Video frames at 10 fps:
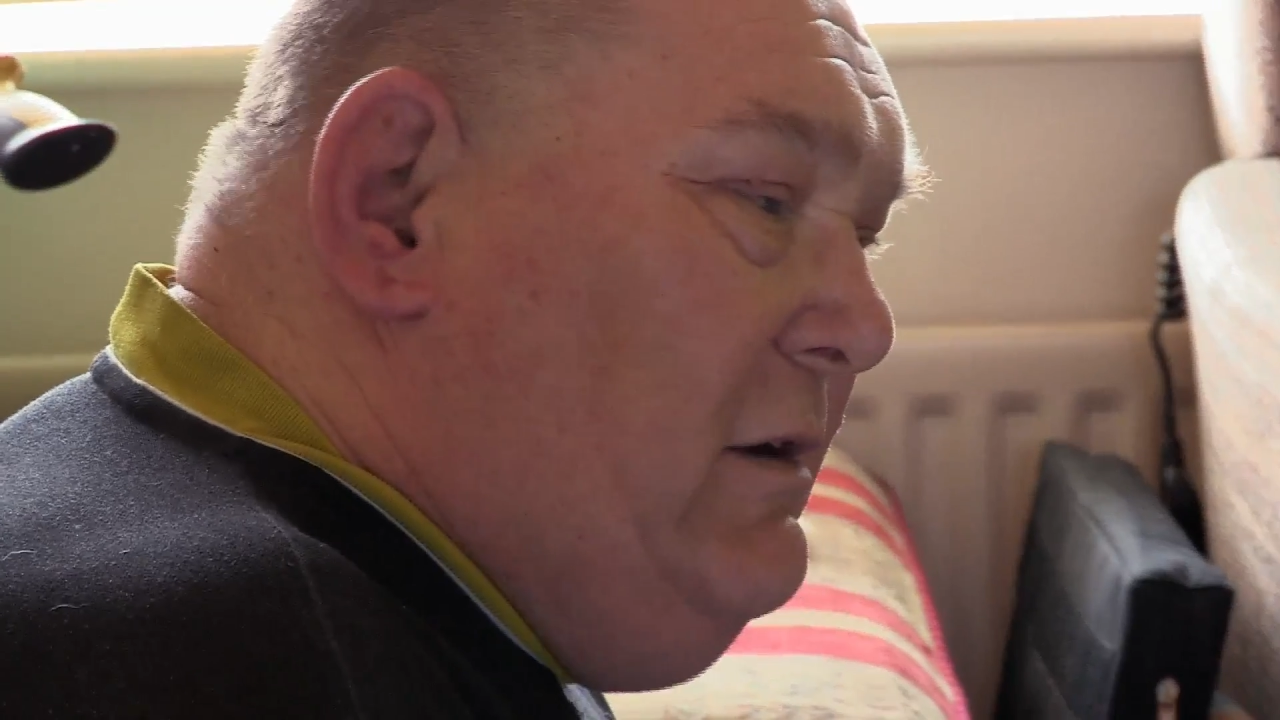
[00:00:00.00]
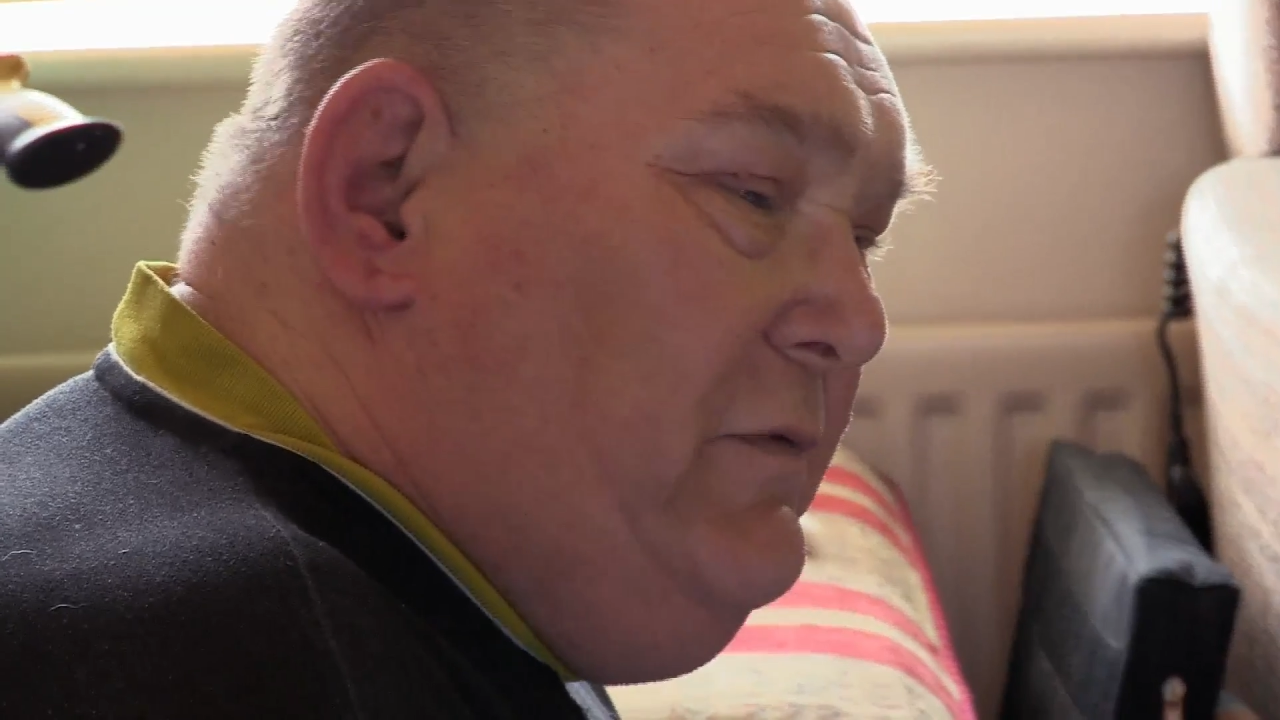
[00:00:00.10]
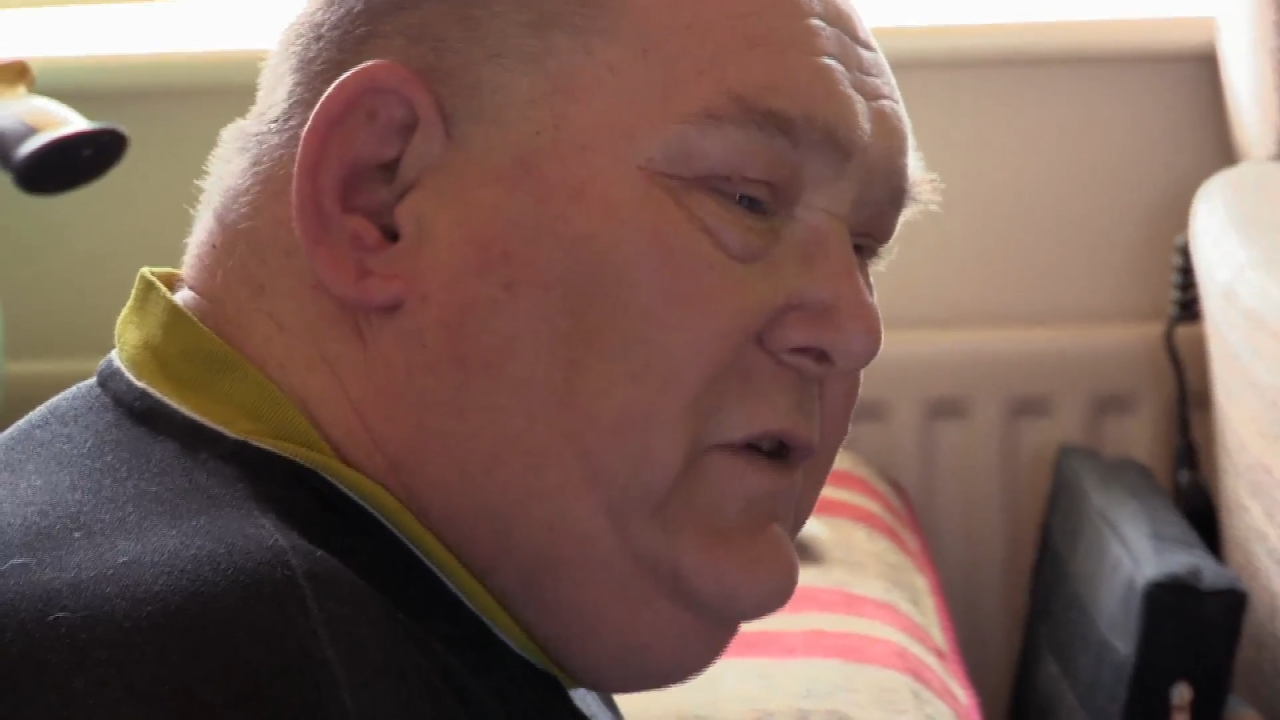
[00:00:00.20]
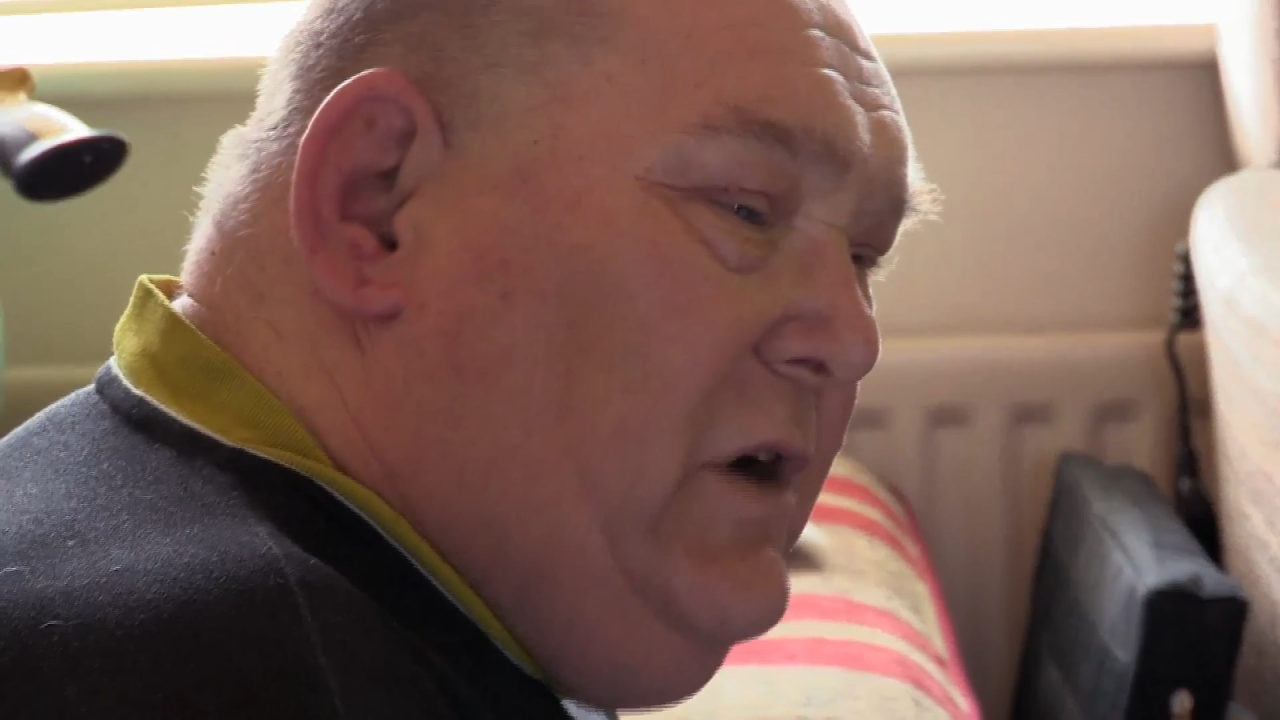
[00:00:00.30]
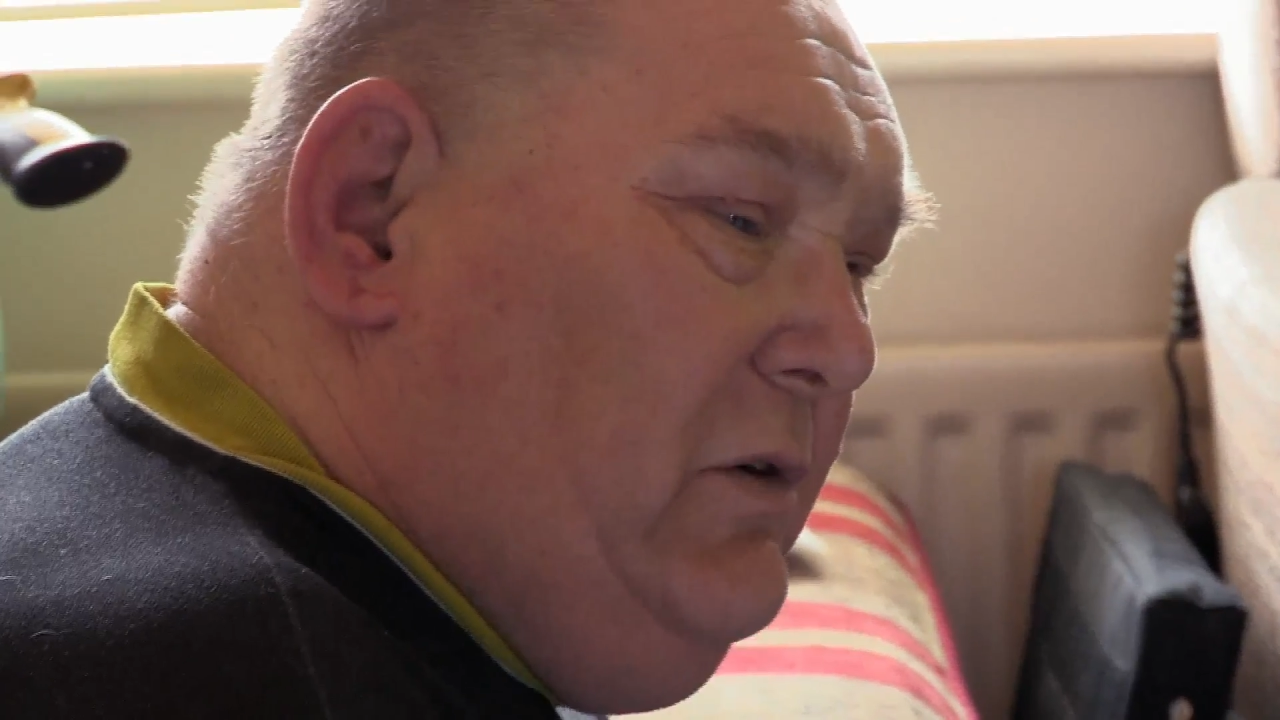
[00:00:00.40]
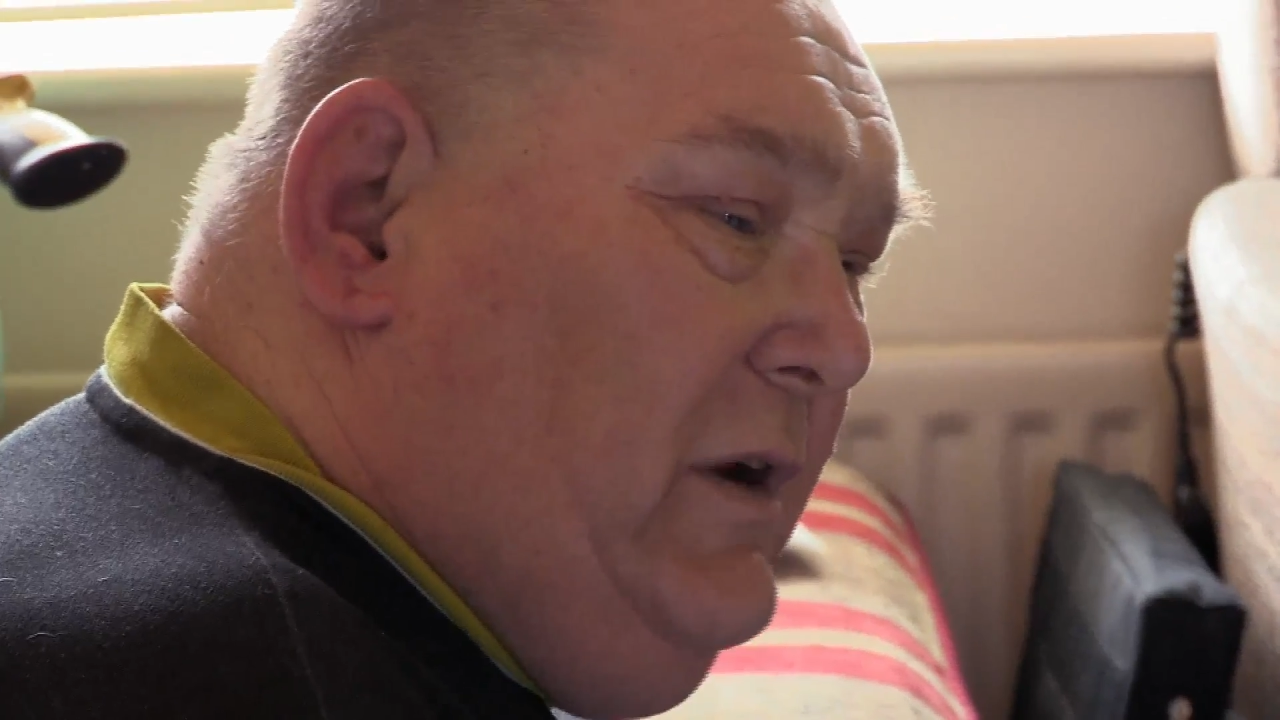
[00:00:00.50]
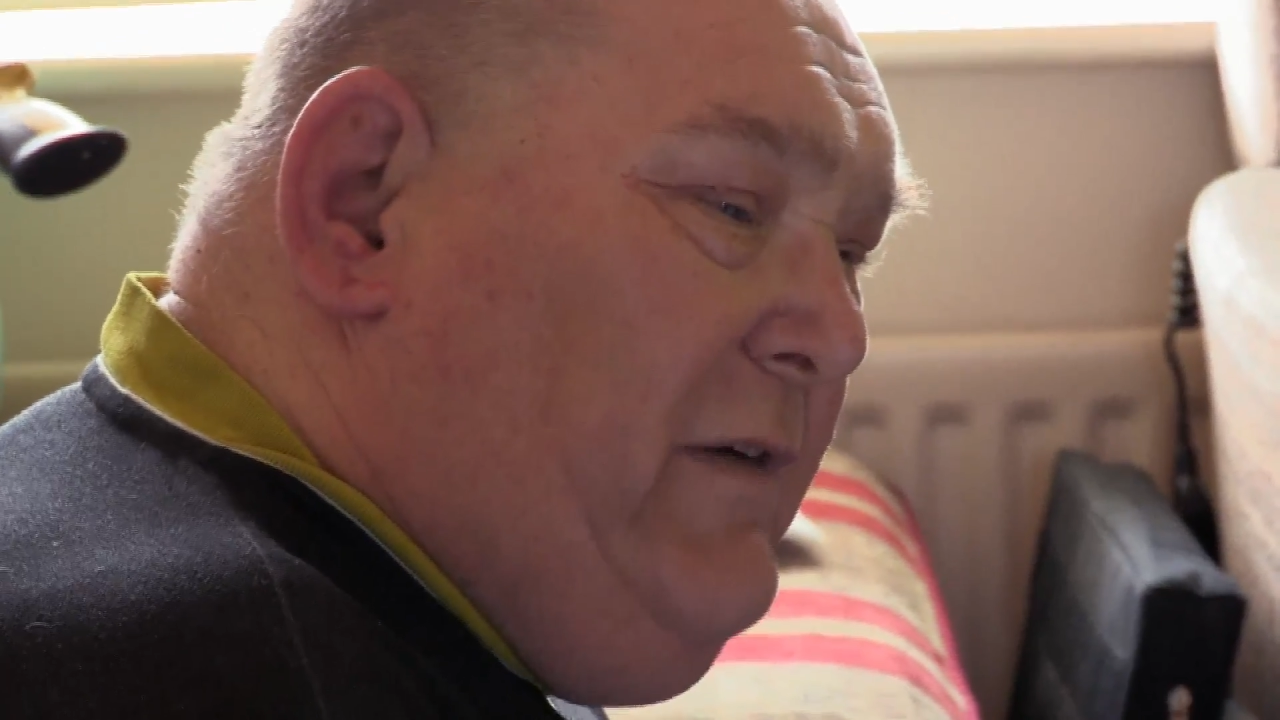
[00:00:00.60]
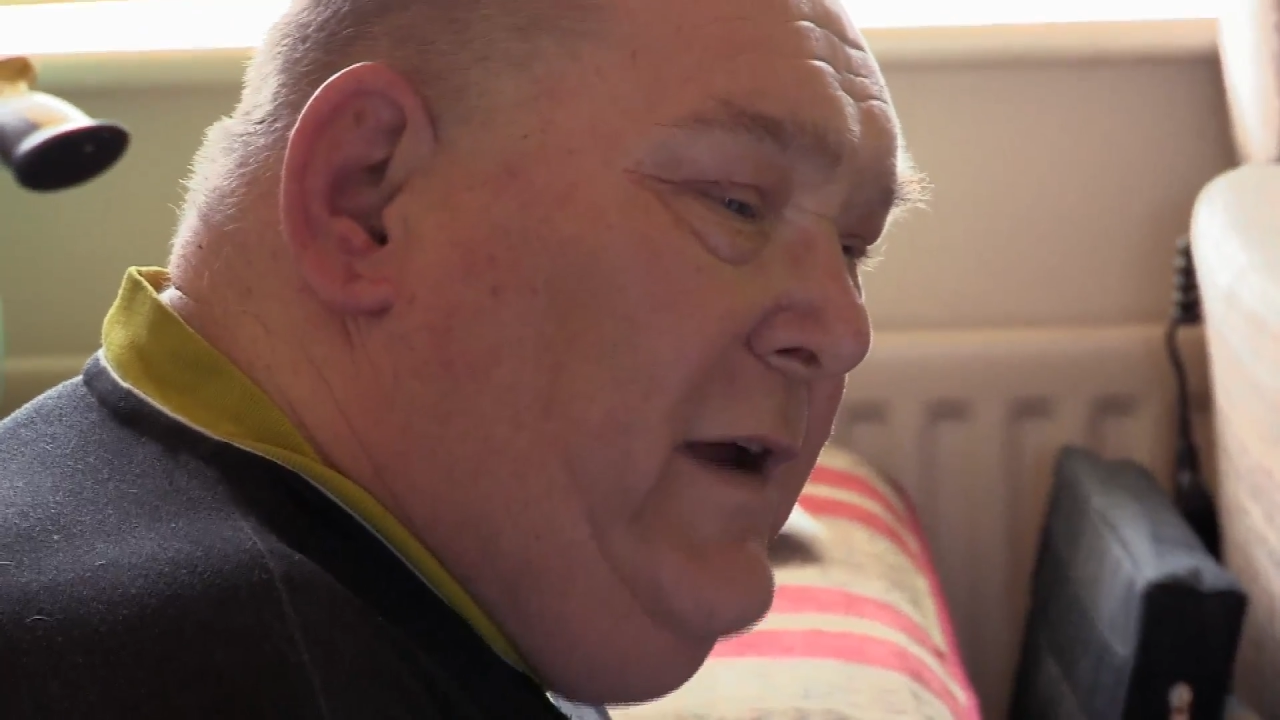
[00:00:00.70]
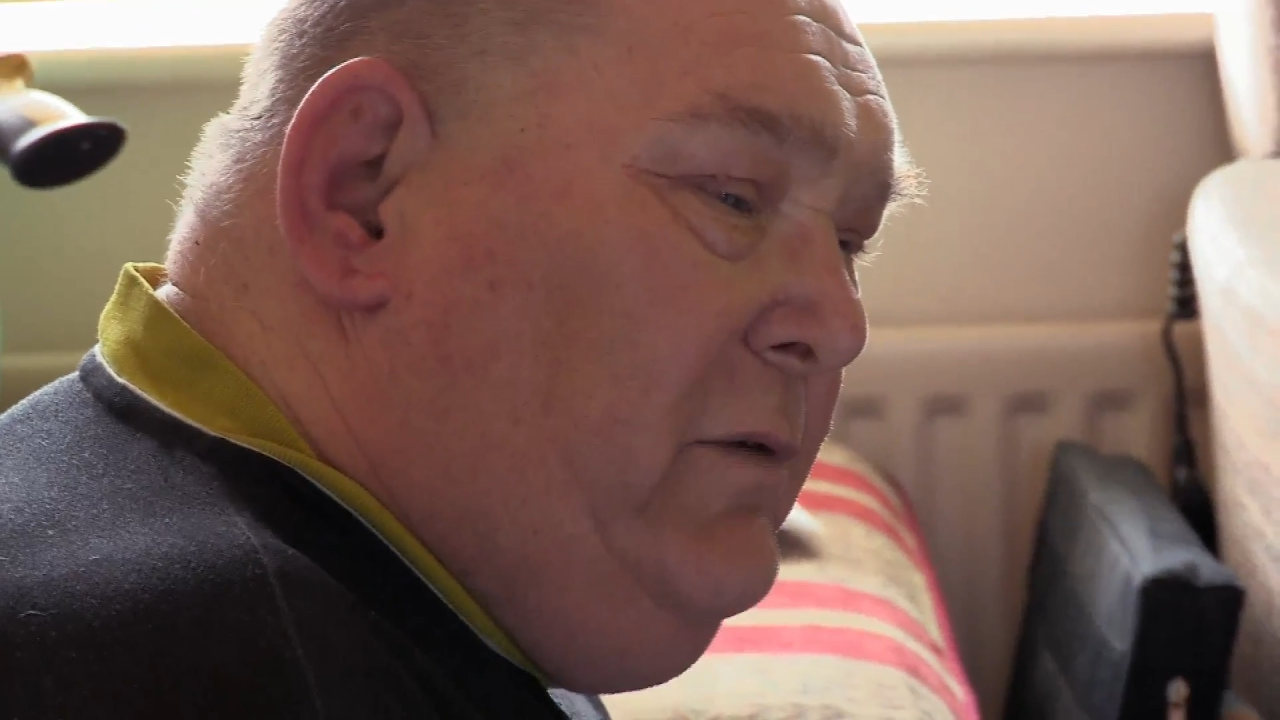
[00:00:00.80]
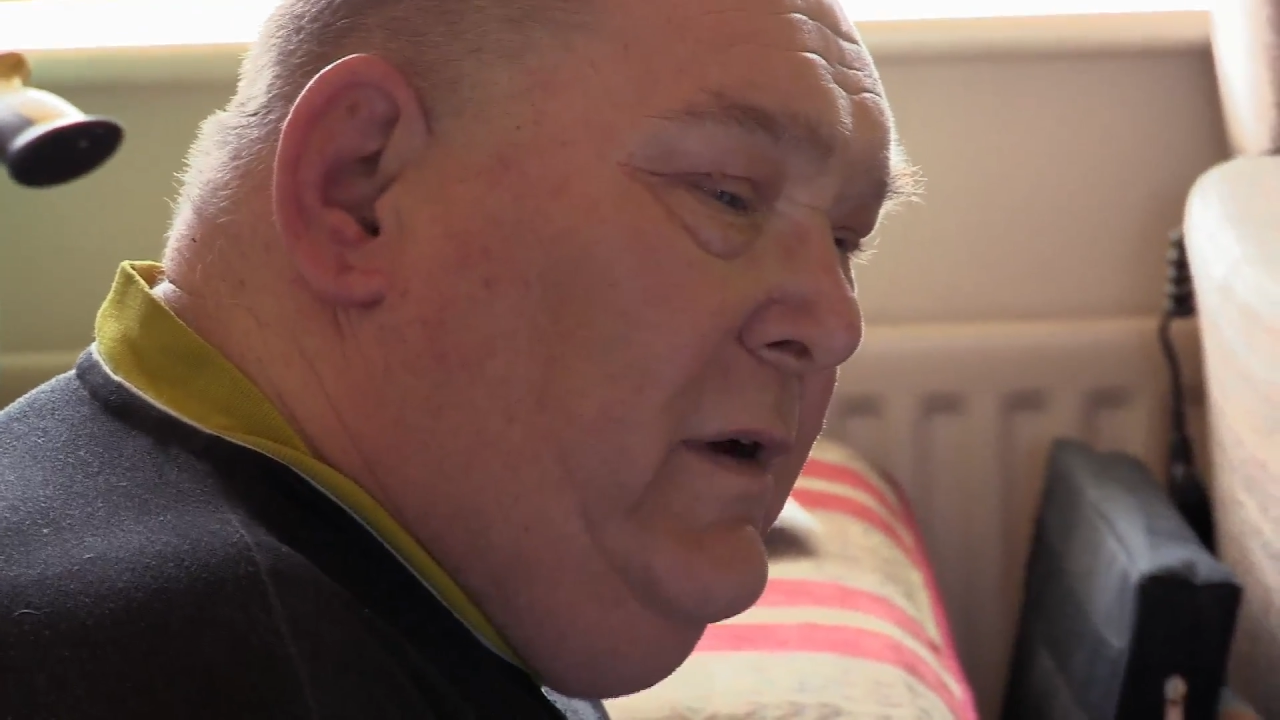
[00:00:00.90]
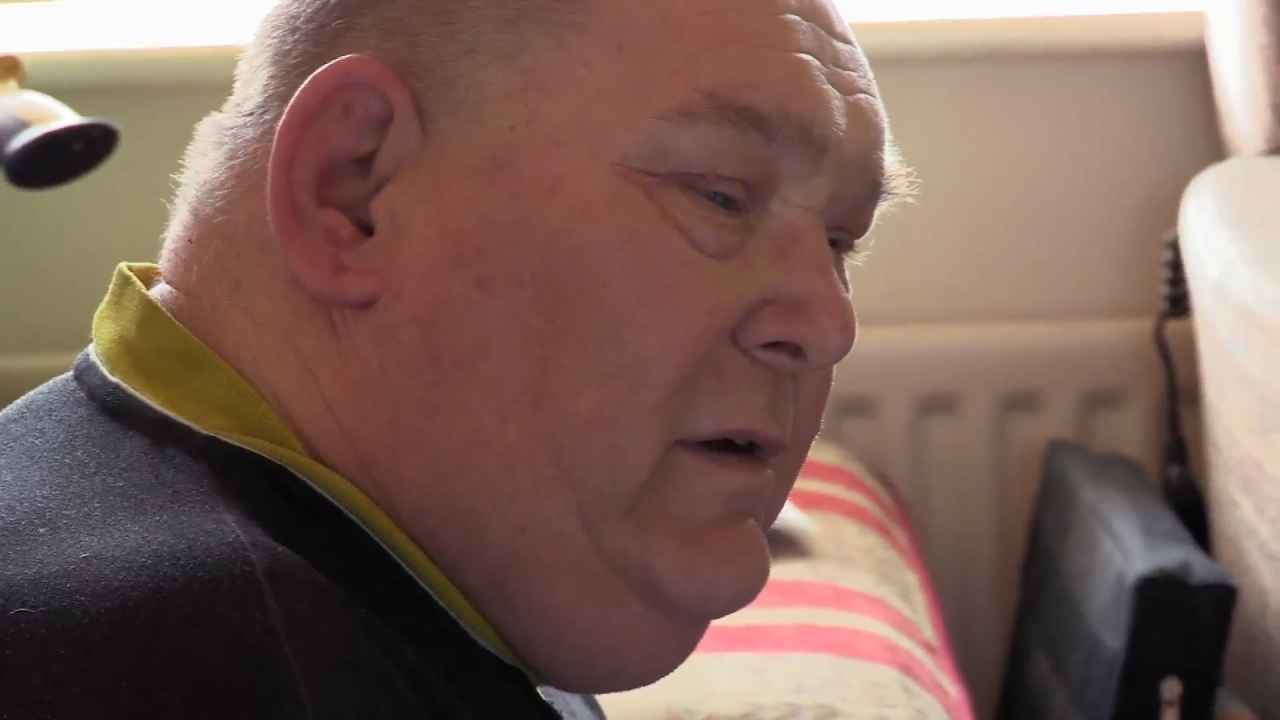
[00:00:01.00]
off a cold I've had